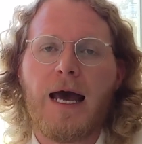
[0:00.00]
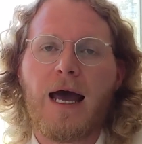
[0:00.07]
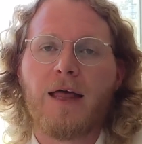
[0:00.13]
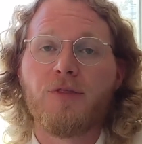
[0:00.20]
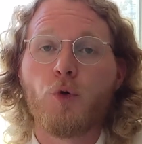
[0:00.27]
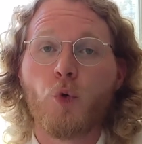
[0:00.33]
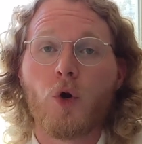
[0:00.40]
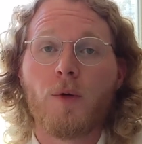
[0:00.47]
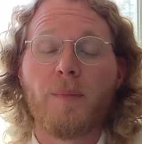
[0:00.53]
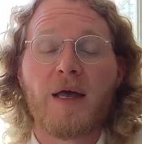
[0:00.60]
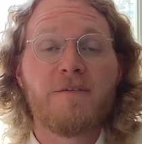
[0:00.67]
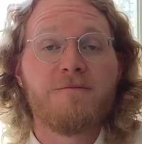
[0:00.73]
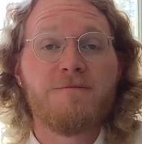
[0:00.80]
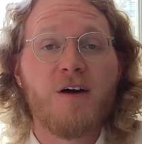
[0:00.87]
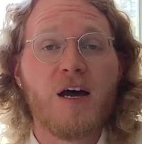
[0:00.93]
And there were
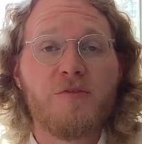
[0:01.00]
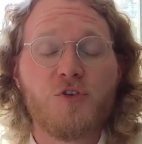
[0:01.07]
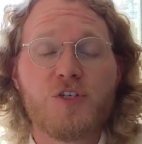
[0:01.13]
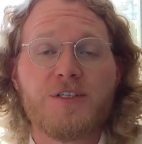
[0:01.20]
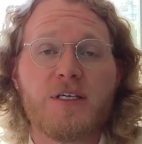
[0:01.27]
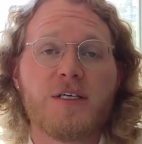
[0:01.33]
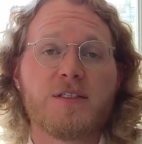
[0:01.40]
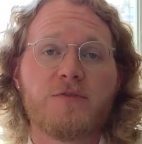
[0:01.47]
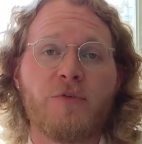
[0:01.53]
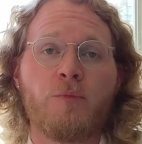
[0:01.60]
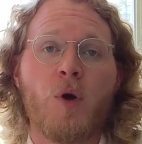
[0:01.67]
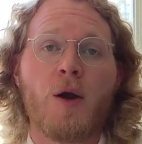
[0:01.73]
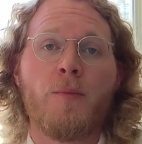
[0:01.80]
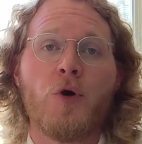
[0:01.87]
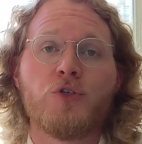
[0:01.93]
about five or six
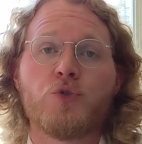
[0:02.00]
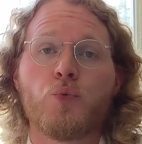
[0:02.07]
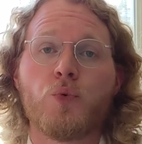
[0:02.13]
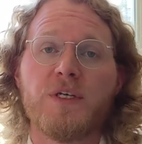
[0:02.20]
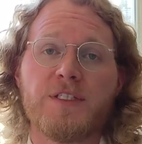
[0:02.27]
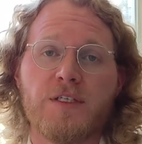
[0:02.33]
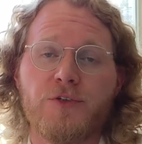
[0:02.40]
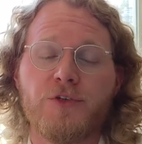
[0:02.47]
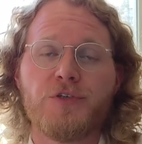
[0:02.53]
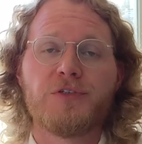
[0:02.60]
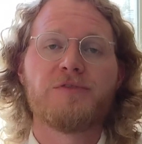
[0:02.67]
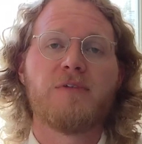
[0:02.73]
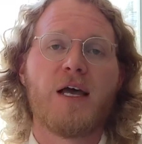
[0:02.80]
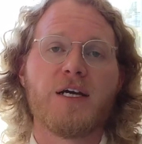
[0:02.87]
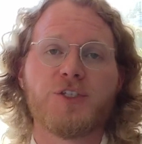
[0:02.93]
from our most recent
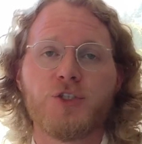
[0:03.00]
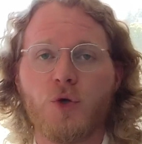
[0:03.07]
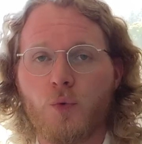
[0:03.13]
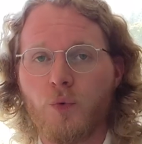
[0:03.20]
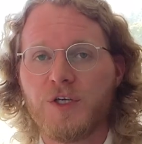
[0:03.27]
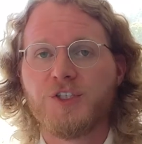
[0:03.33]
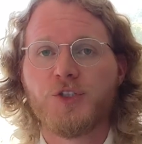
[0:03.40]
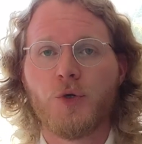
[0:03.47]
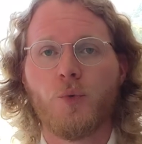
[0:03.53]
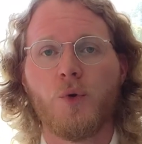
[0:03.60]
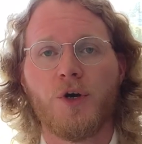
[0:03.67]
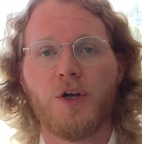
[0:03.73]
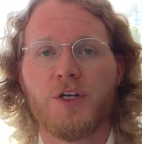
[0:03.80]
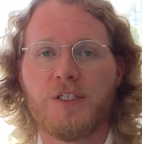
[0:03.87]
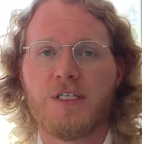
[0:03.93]
newsflash, which
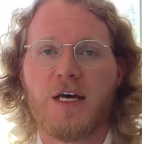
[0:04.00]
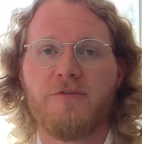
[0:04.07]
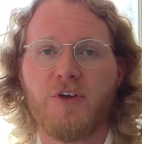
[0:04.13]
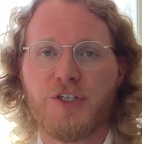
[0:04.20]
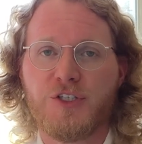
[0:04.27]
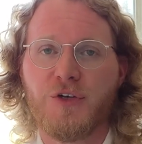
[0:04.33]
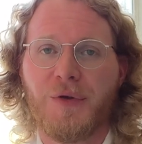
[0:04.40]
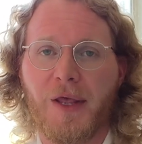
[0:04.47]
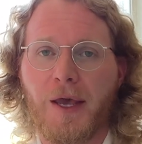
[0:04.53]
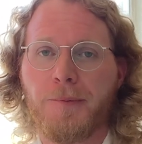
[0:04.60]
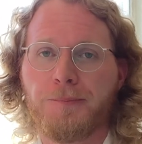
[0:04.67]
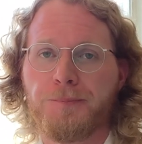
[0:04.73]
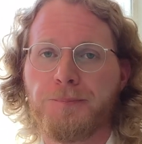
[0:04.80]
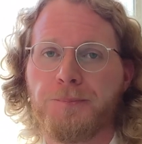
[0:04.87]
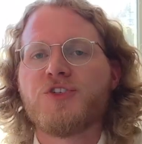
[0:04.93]
we're going to dive into now.
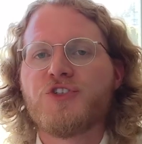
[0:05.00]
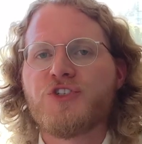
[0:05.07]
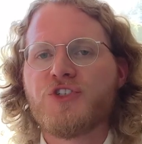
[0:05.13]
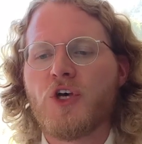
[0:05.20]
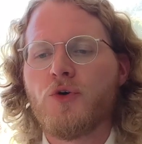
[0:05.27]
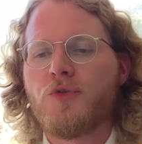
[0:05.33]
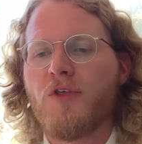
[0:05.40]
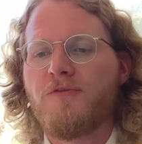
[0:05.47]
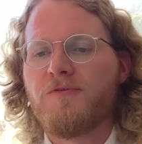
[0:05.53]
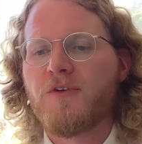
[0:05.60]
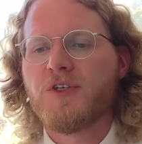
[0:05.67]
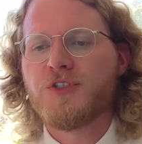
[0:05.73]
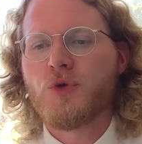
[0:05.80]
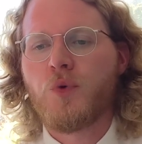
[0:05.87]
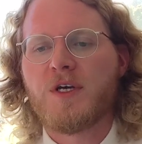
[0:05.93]
So the
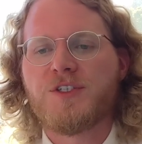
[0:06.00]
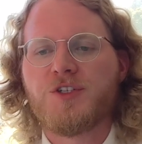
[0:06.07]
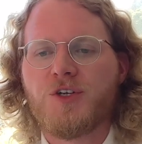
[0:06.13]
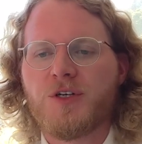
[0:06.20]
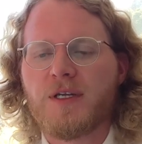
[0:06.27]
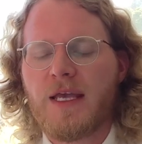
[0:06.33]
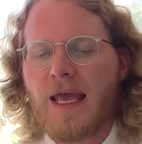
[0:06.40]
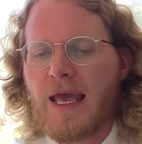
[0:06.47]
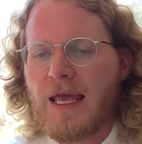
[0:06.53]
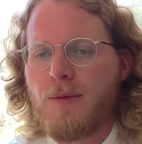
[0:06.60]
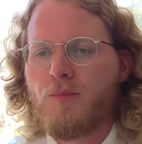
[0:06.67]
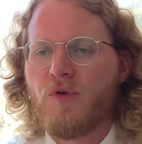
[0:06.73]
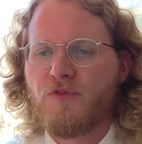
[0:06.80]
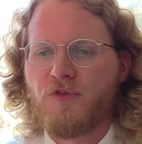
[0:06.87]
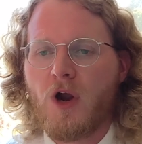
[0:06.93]
first question
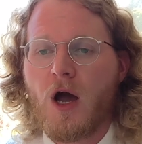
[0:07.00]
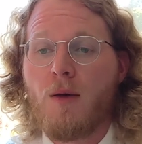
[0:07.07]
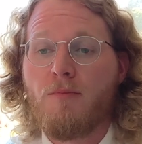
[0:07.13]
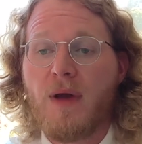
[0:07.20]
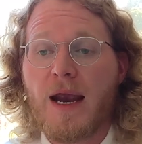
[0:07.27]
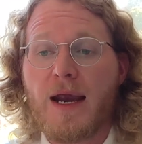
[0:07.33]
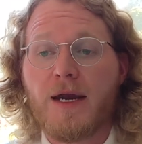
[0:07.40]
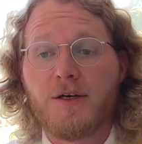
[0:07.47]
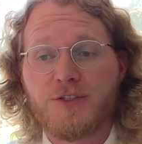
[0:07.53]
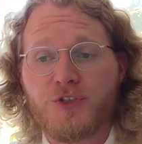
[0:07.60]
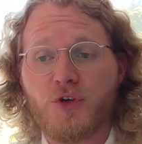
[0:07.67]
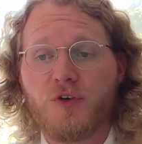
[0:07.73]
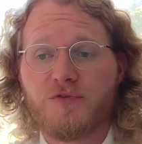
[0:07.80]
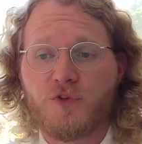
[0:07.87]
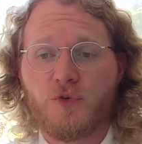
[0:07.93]
came from
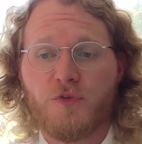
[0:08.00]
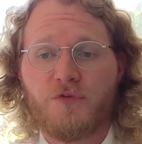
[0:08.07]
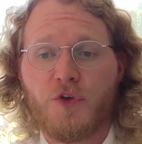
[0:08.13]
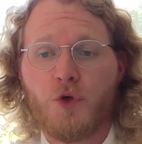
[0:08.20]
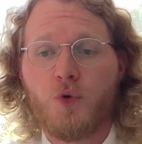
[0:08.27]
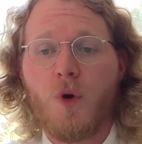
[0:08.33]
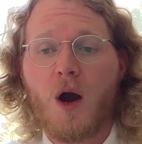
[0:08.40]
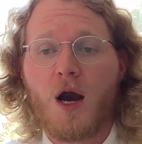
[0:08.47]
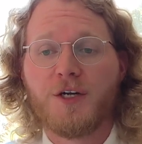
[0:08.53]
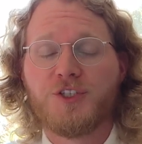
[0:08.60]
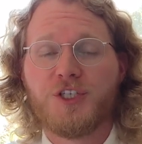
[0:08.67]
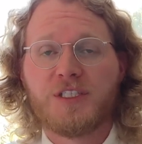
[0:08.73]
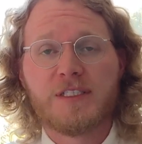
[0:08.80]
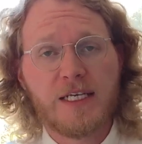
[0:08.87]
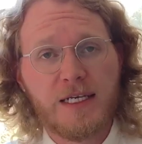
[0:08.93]
Airsoft Review
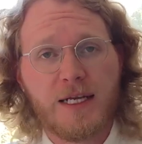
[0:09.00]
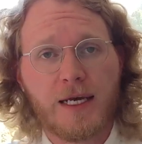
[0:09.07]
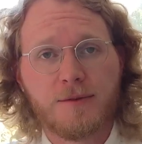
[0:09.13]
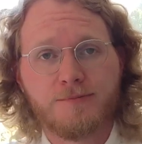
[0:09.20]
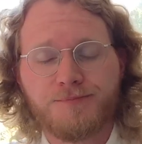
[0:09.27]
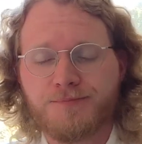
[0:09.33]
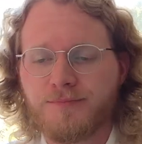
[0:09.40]
Argentina.